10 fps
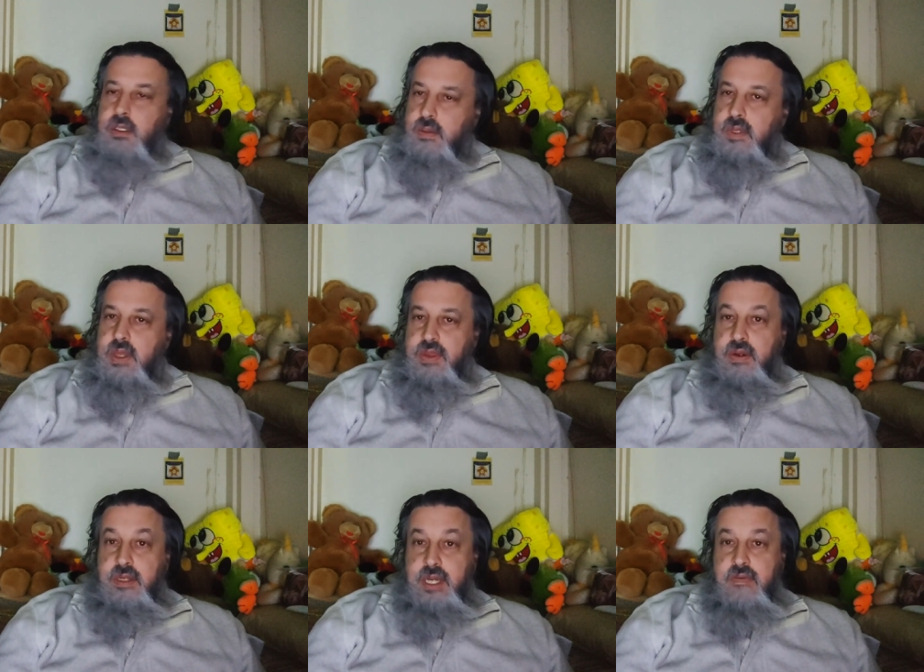
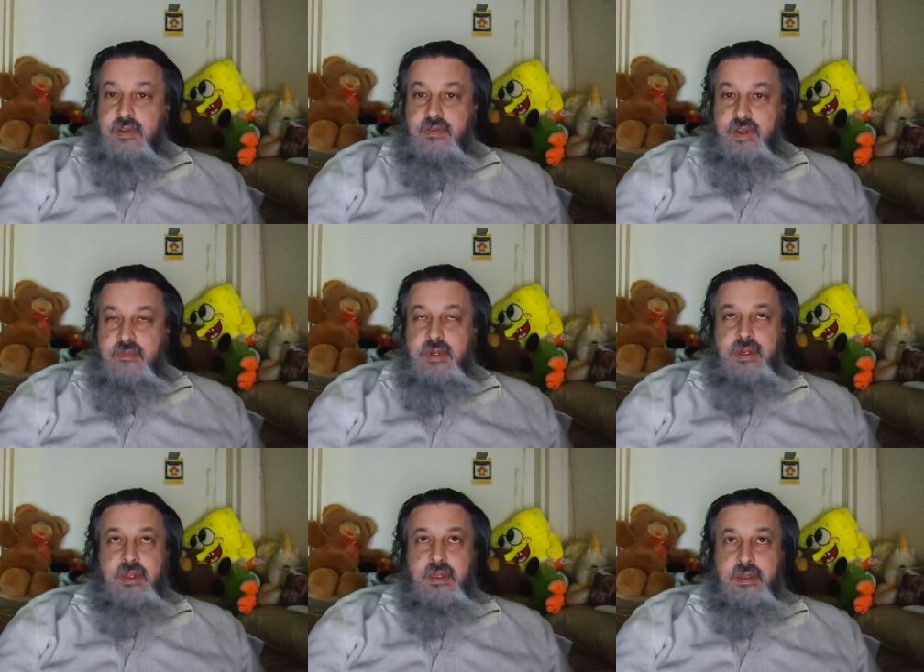twenty-third day of
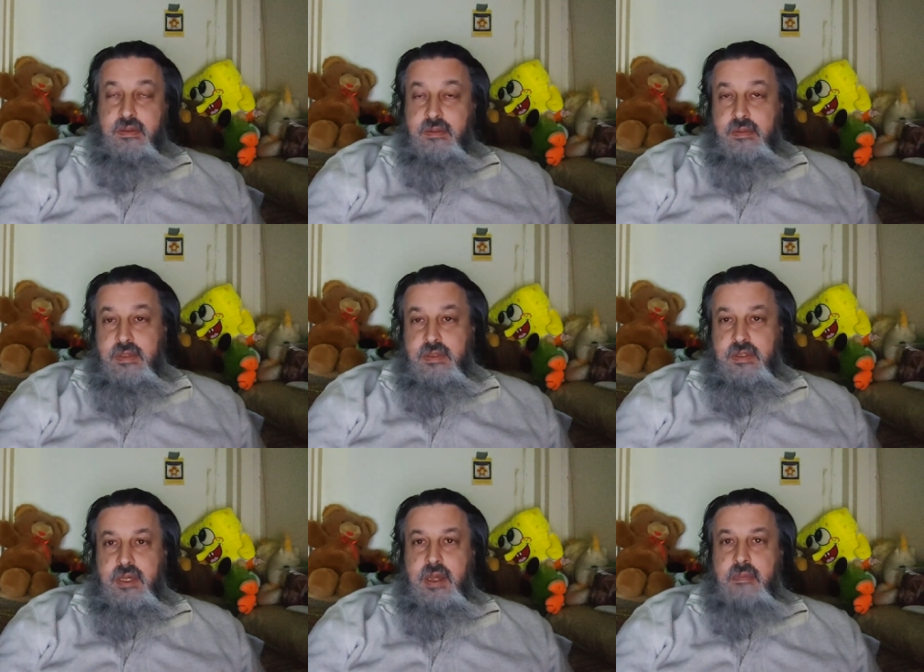November.
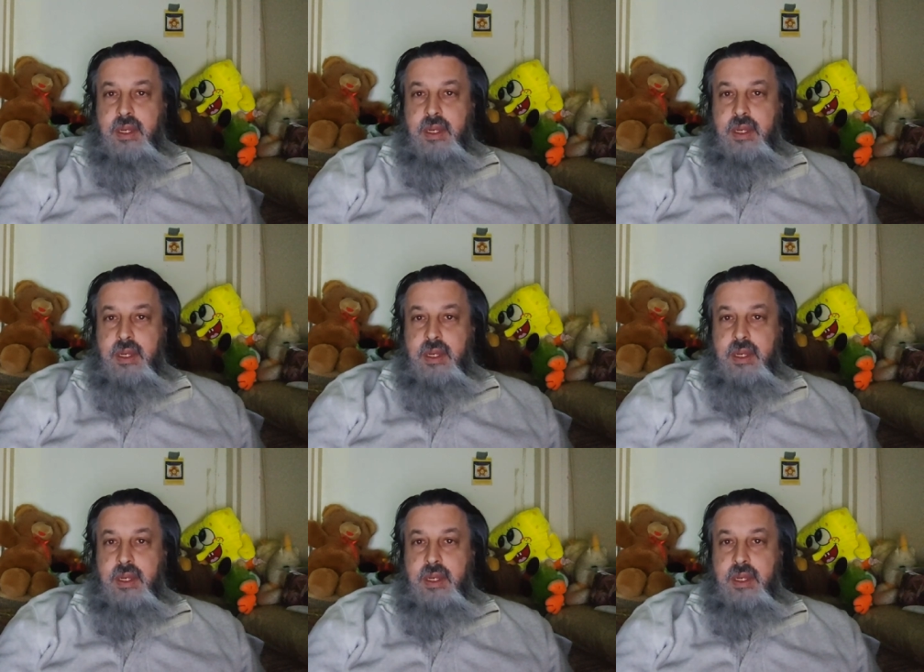It's uh,